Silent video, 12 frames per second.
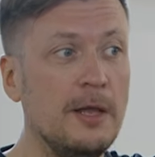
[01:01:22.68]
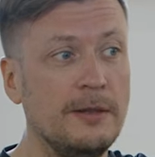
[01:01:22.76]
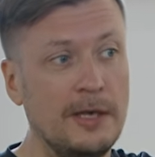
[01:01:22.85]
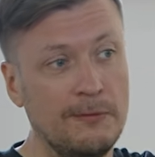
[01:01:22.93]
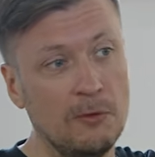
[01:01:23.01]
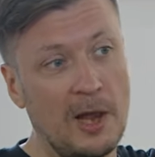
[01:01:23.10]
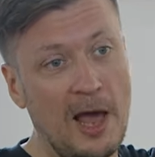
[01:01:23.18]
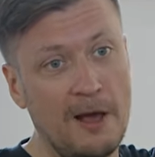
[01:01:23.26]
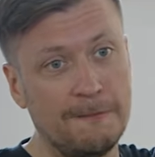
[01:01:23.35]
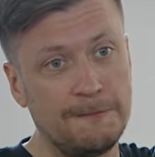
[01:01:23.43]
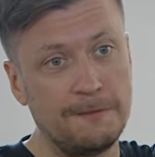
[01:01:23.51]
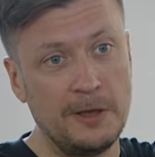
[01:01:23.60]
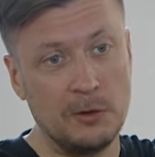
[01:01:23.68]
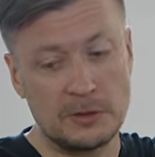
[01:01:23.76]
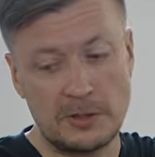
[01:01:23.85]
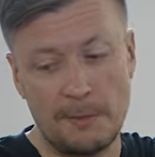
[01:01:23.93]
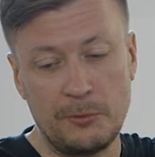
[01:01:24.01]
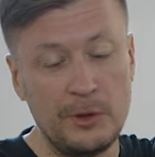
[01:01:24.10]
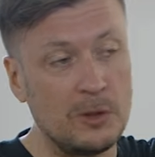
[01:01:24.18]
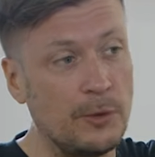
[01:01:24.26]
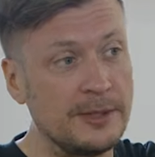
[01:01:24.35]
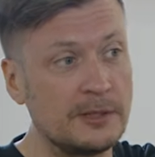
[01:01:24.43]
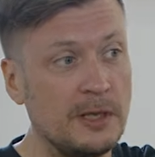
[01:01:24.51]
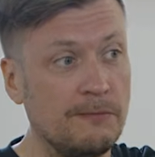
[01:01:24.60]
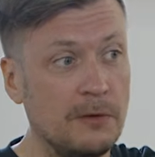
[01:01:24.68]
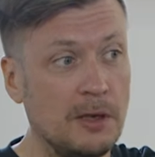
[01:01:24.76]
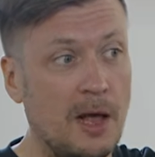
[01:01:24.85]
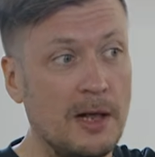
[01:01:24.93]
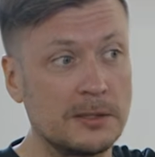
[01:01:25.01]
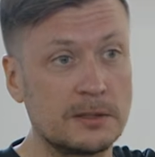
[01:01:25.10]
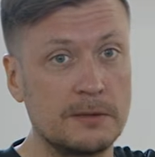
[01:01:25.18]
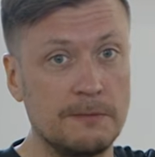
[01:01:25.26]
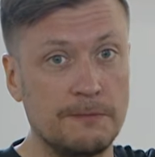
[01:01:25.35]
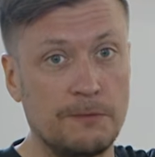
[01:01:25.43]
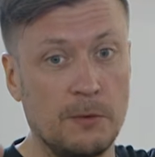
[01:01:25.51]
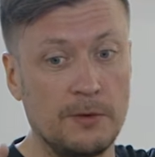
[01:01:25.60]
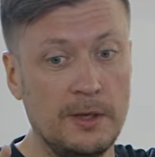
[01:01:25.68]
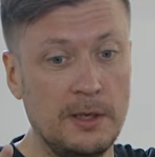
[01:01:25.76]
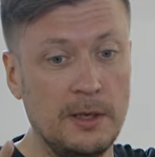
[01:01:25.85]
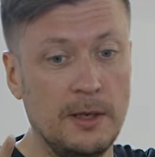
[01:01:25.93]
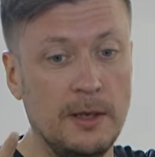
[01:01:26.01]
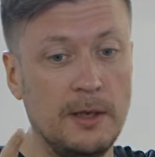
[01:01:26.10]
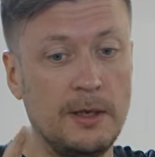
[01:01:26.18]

Then you will have some requests that will ask for the